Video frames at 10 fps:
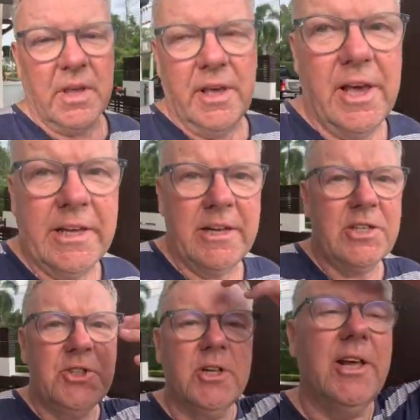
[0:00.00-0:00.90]
Yeah,
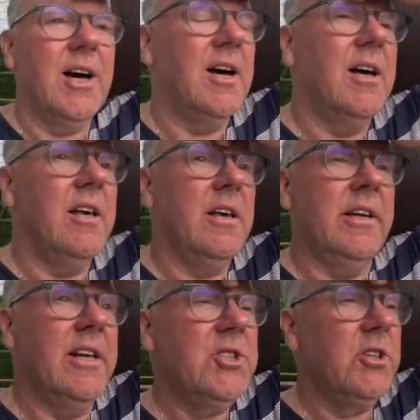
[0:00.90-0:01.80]
initially, uh,
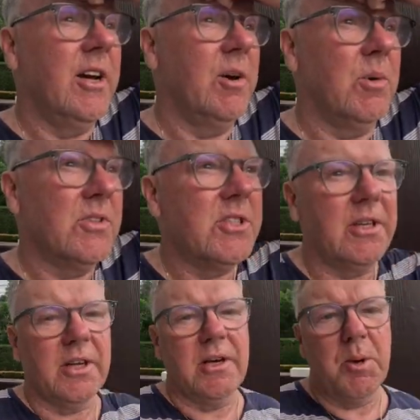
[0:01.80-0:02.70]
initially I
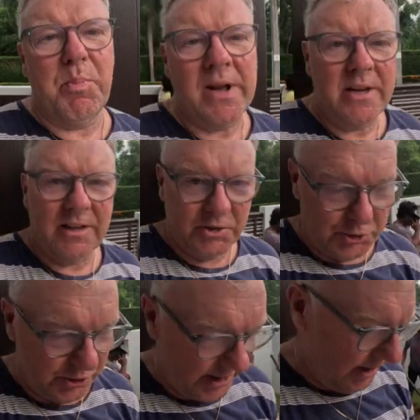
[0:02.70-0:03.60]
wanted a, a banyan
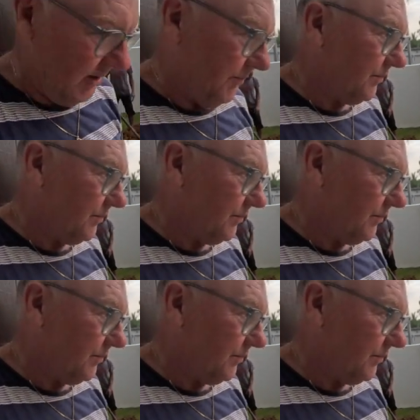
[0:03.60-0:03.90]
tree,